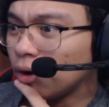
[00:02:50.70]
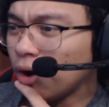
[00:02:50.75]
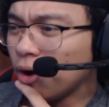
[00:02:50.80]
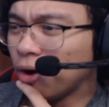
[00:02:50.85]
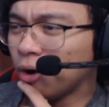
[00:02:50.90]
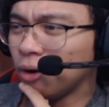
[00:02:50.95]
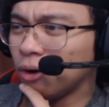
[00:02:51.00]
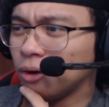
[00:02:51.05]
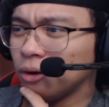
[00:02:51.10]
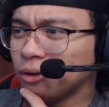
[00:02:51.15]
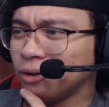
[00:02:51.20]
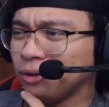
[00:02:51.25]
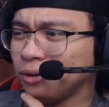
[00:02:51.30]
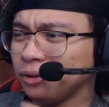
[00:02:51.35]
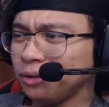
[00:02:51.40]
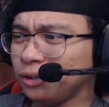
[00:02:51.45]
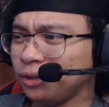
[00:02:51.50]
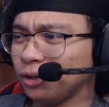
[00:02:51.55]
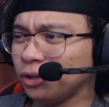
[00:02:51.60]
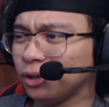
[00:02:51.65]
Oh,
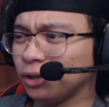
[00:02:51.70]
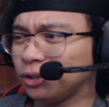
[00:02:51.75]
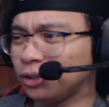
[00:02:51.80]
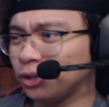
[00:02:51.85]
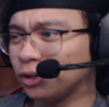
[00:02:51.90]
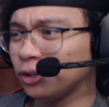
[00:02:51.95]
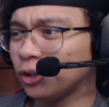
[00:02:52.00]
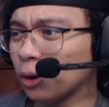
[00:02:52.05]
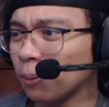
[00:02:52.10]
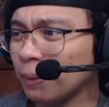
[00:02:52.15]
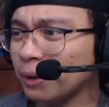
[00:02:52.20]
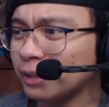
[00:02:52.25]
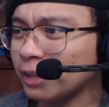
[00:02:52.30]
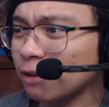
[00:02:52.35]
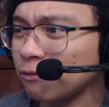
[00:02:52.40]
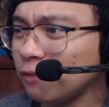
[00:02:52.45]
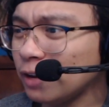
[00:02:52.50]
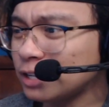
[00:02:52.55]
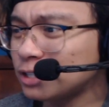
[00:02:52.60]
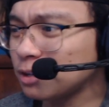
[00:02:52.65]
you don't make
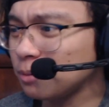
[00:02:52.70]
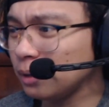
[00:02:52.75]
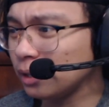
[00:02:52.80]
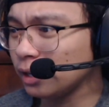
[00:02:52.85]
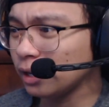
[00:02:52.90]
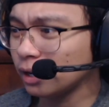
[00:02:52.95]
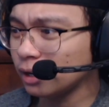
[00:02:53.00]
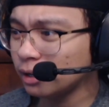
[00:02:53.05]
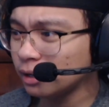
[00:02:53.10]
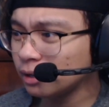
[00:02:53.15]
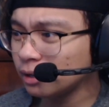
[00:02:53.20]
that face, Amelia!